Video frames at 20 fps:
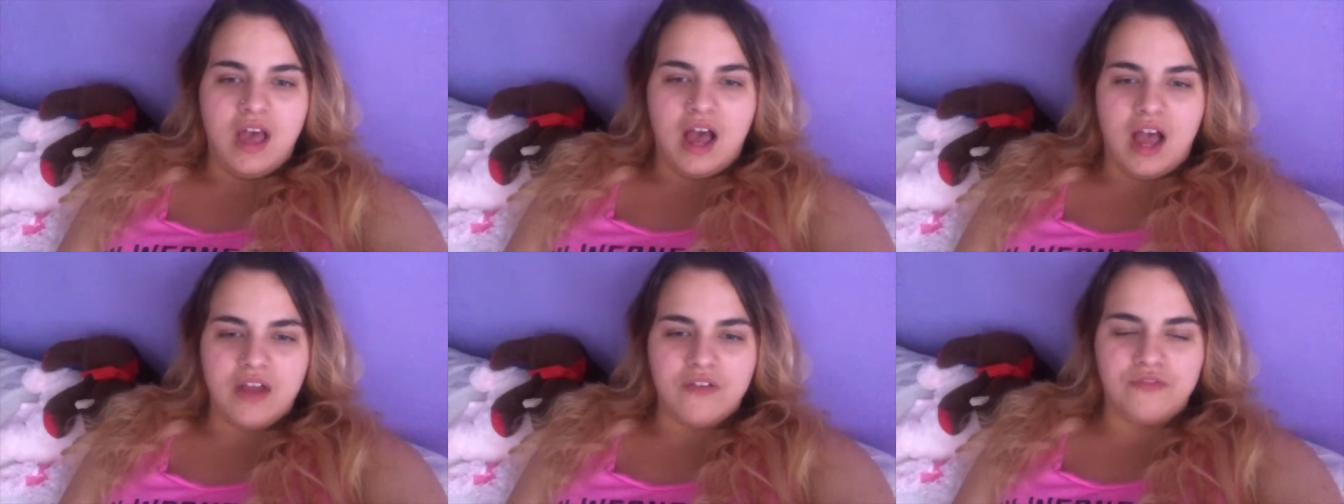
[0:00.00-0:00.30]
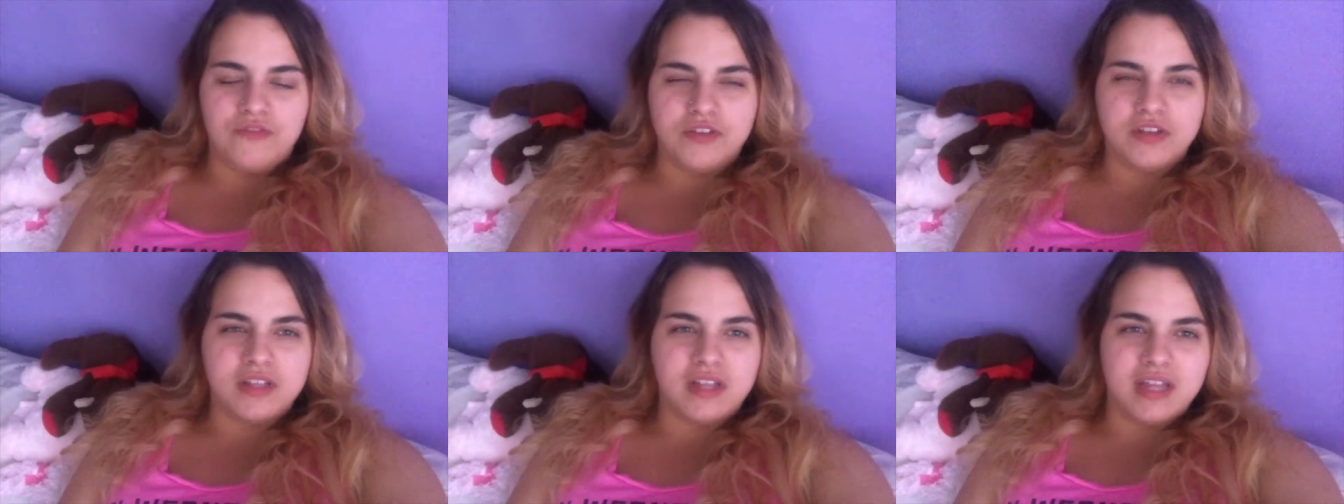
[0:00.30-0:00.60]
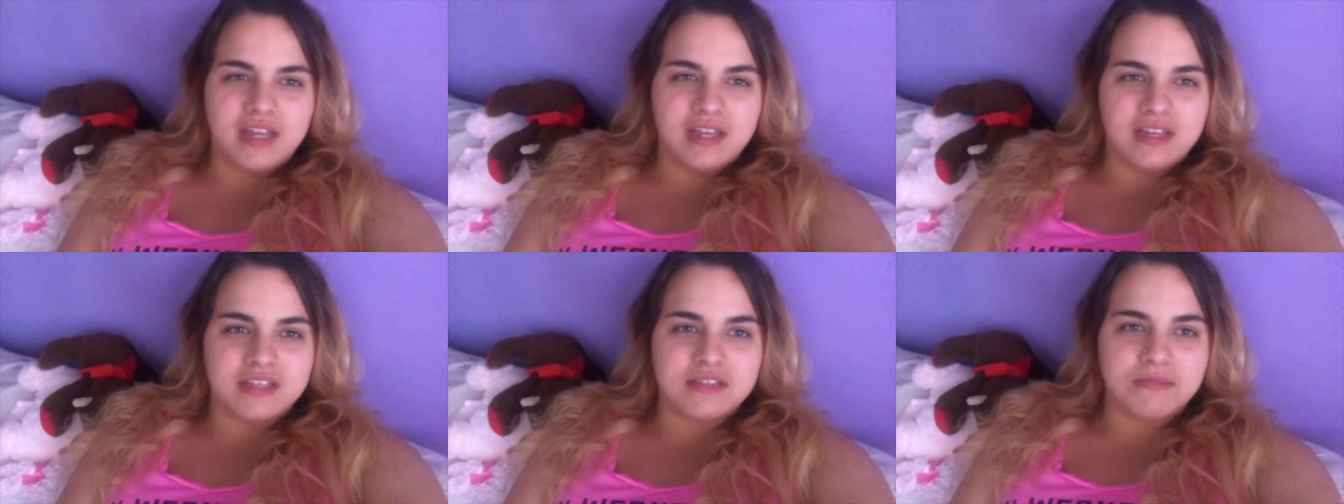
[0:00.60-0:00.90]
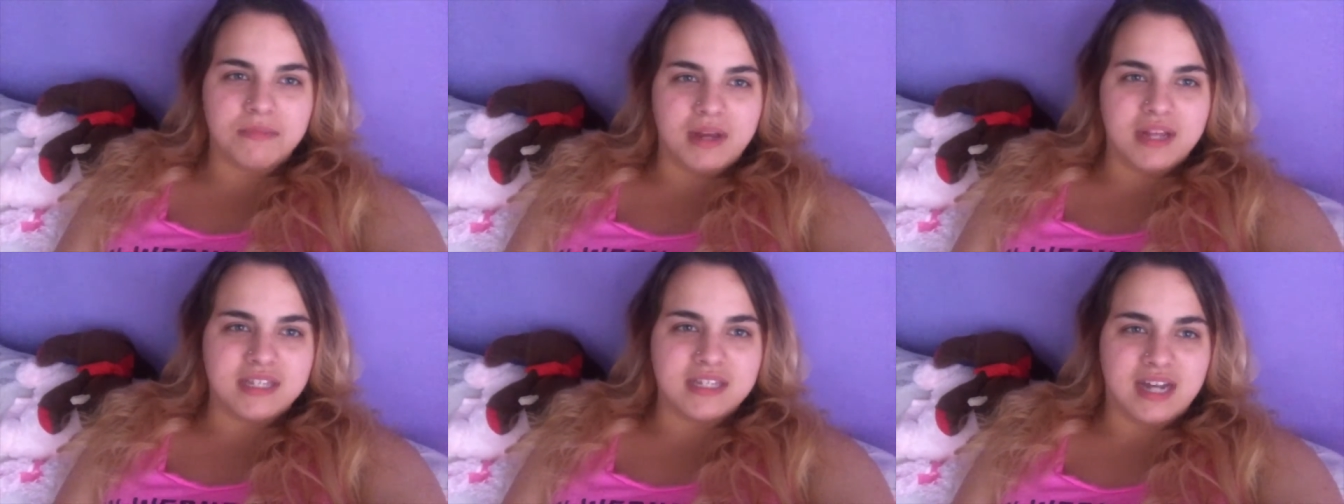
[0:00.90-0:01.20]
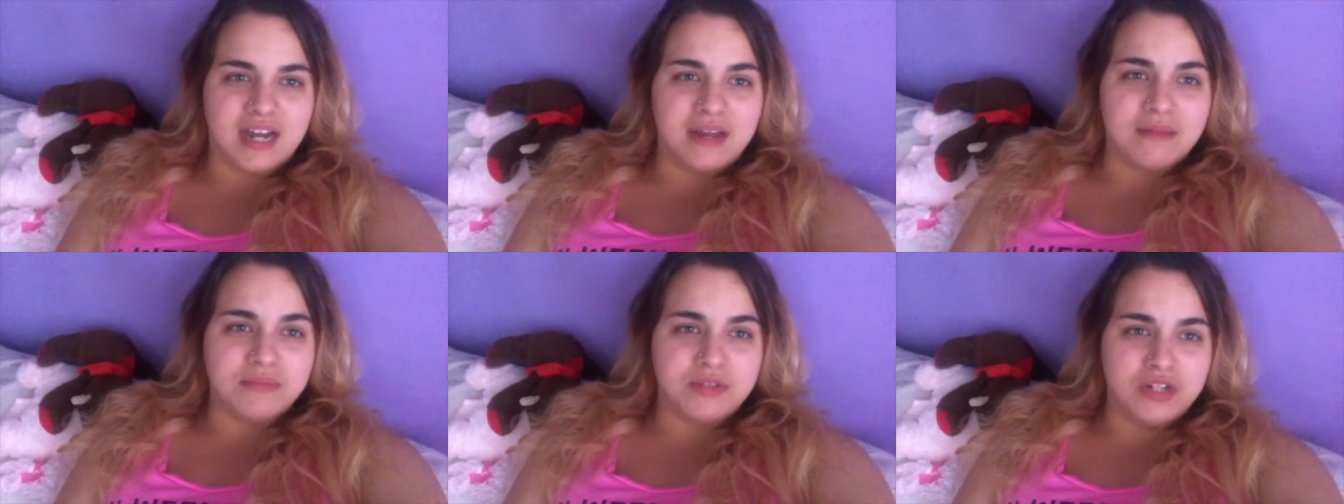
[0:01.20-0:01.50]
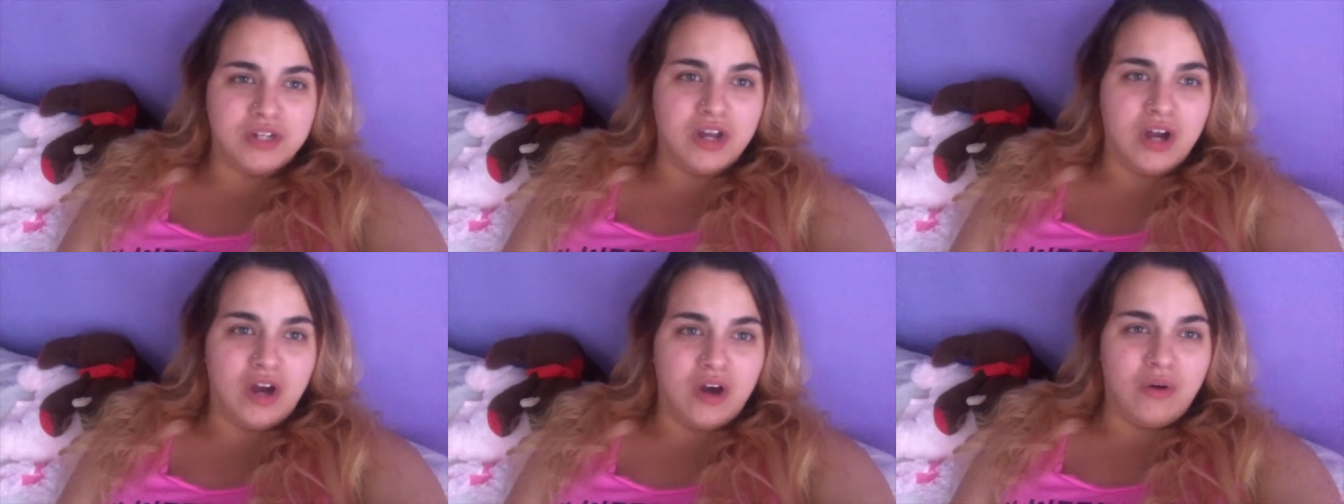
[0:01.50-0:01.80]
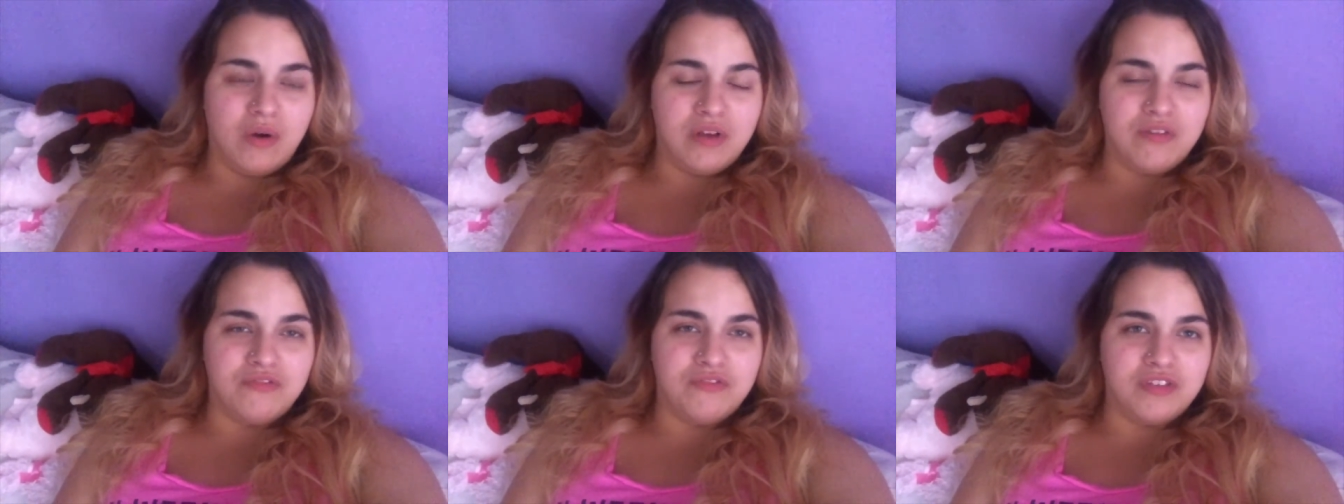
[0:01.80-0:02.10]
I feel like it's my time to
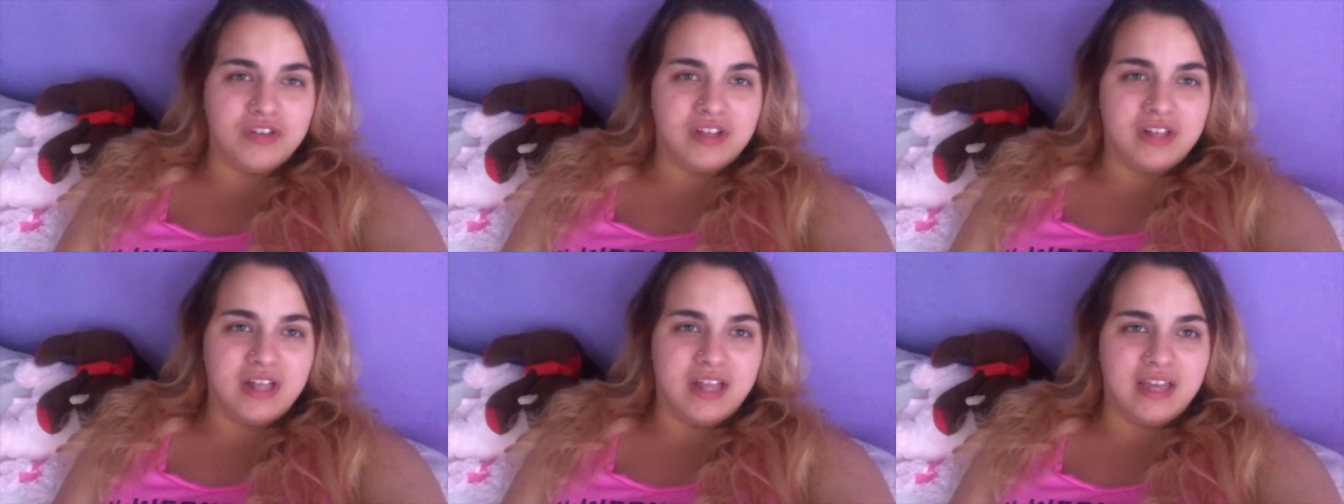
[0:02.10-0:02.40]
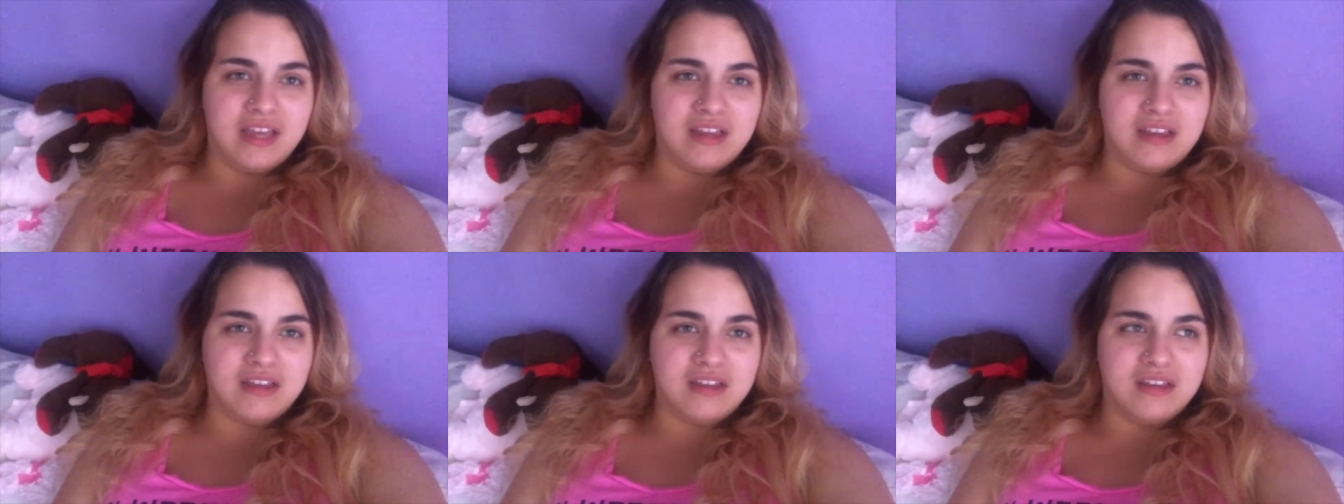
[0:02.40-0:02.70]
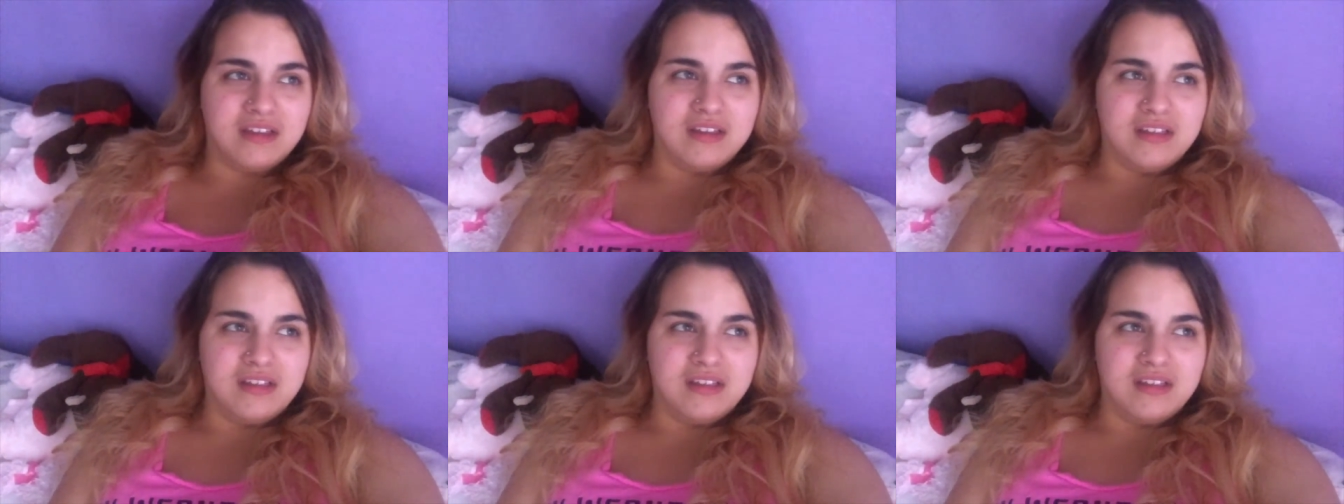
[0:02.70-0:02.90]
go. I feel like